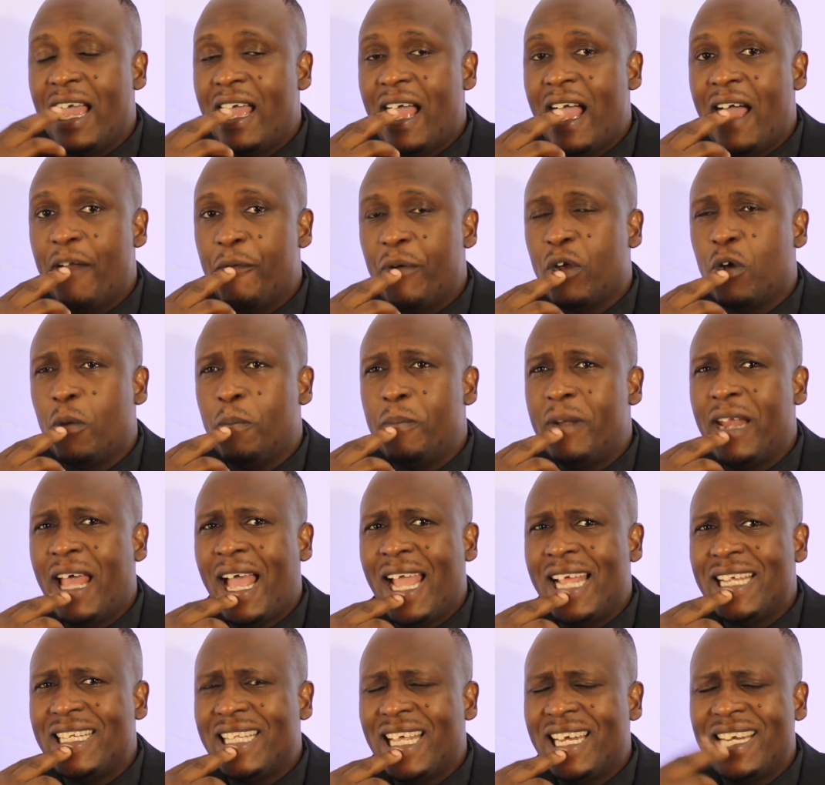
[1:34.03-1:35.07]
I
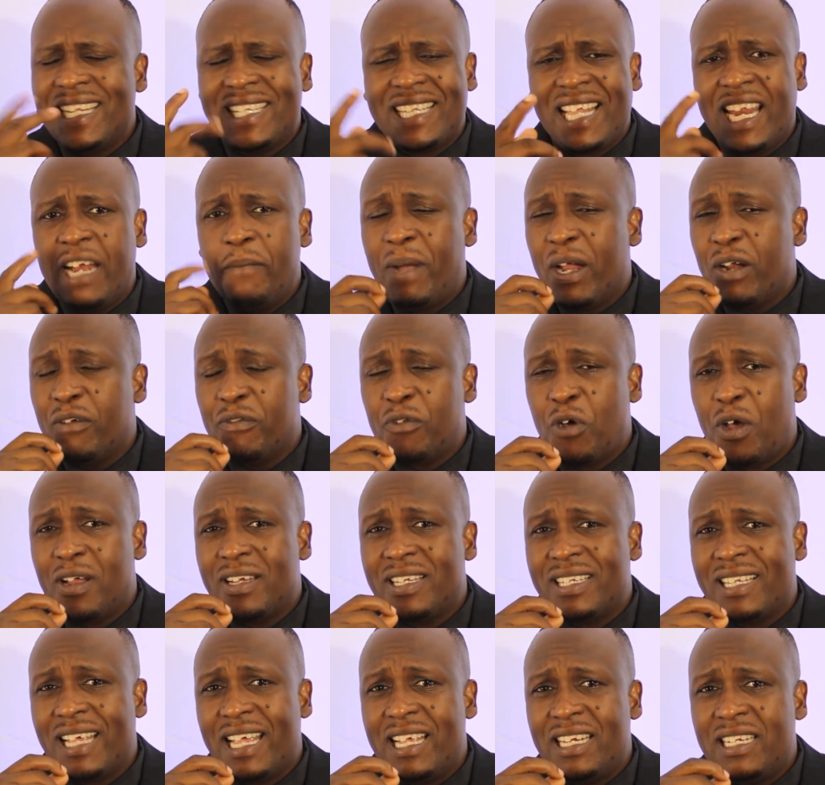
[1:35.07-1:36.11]
recognized that a certain man of God
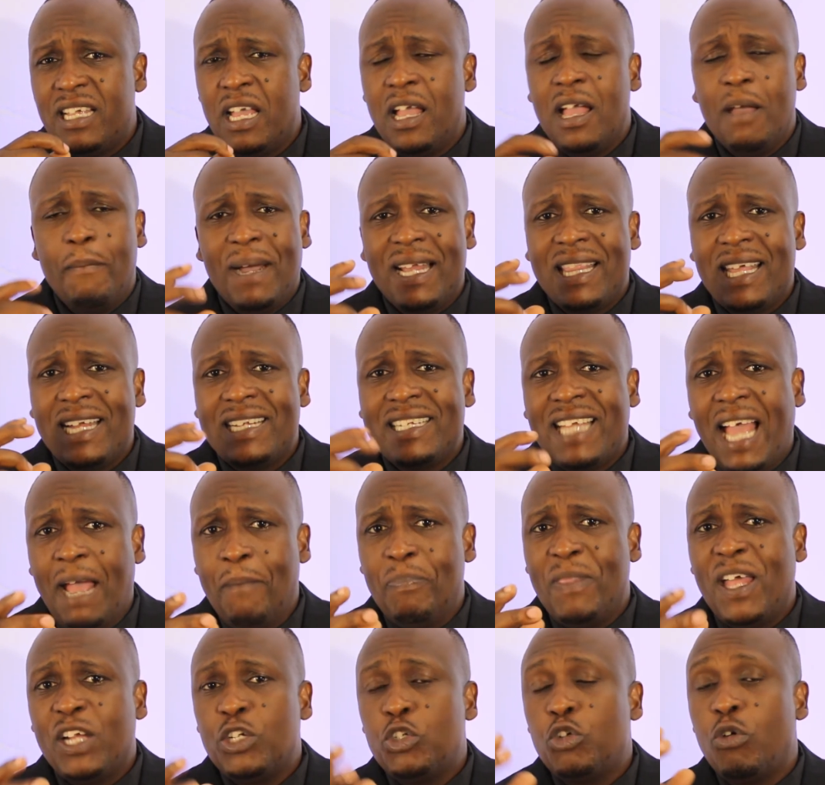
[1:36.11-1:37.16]
said, by the
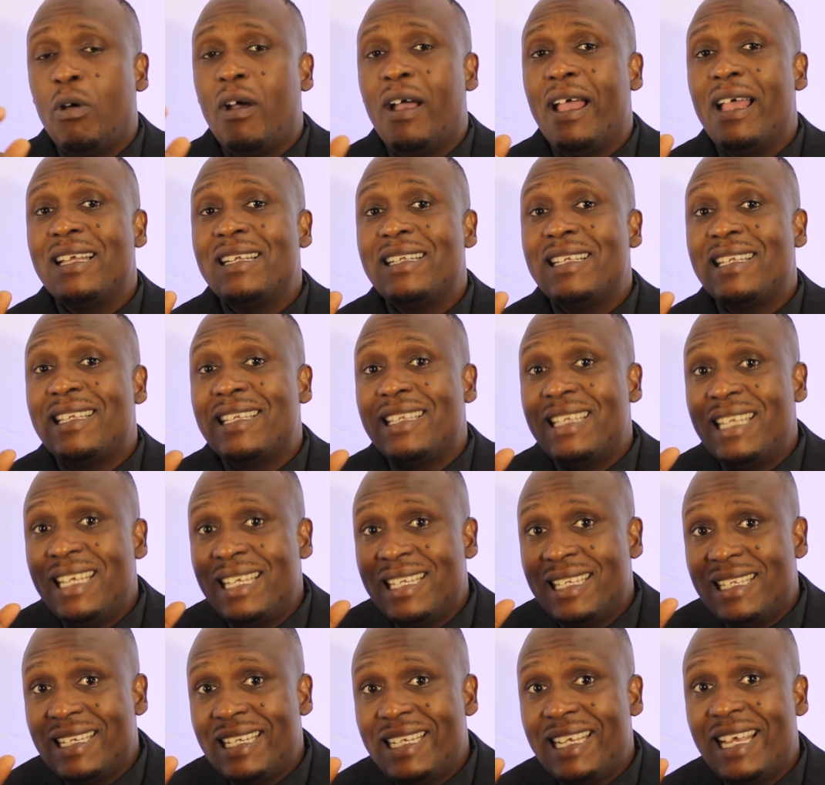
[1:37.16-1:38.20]
time that you are
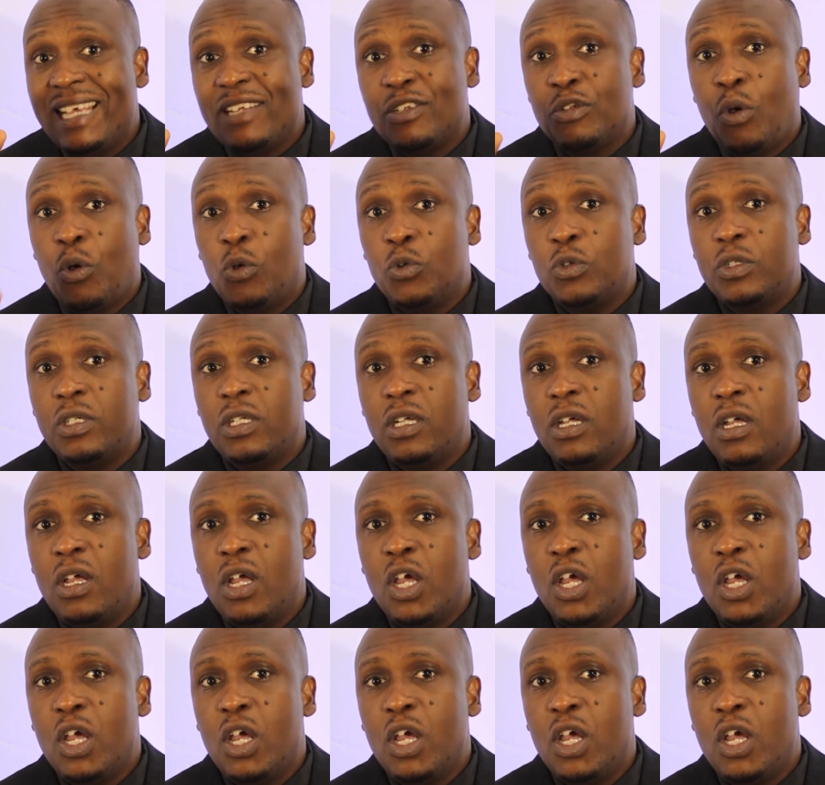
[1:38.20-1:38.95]
60 years old,